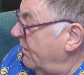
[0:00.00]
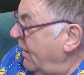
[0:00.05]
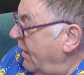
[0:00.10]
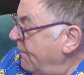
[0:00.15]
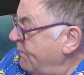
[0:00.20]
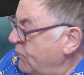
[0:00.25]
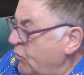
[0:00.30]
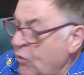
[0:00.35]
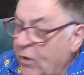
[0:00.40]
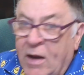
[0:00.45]

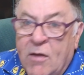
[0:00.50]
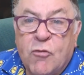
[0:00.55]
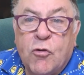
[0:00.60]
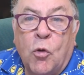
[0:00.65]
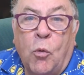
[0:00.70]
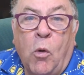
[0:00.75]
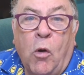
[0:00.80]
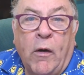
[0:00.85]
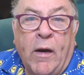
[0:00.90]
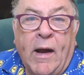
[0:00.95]
yeah, so
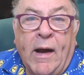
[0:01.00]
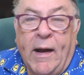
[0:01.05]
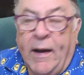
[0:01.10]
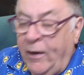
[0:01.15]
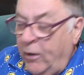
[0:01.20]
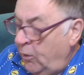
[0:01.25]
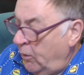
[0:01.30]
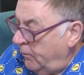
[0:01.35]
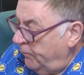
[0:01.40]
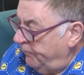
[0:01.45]
that's the one
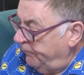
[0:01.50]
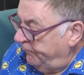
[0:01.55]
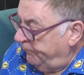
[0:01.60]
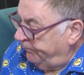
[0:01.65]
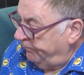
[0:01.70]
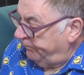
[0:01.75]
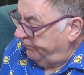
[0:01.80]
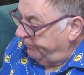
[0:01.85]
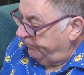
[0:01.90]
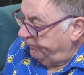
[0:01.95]
I got.
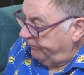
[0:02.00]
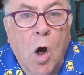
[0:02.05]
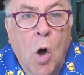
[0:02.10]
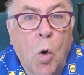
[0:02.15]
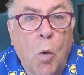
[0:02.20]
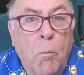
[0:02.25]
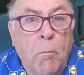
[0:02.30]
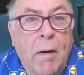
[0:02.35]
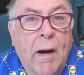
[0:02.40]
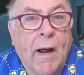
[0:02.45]

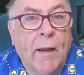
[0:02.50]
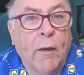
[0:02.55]
Oh, and